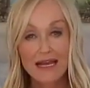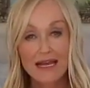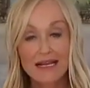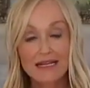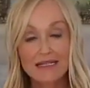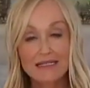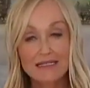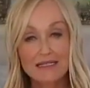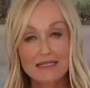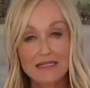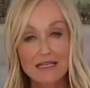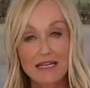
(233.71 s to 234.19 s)

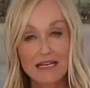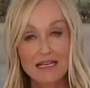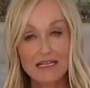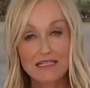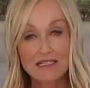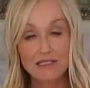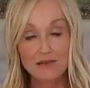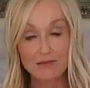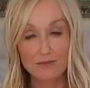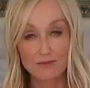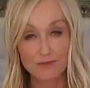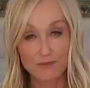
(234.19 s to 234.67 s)

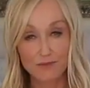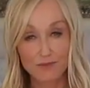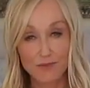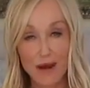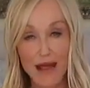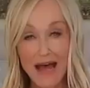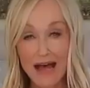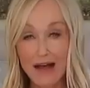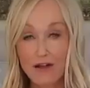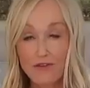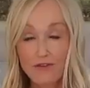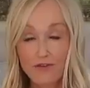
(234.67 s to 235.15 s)
it's
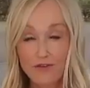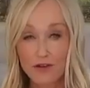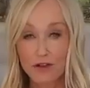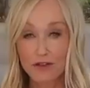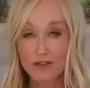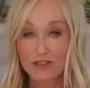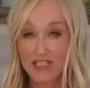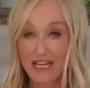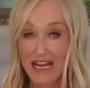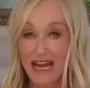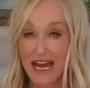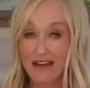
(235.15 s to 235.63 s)

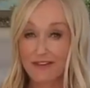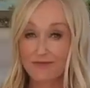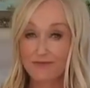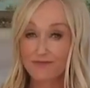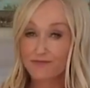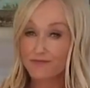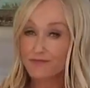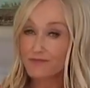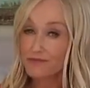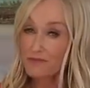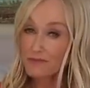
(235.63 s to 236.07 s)
helpful to have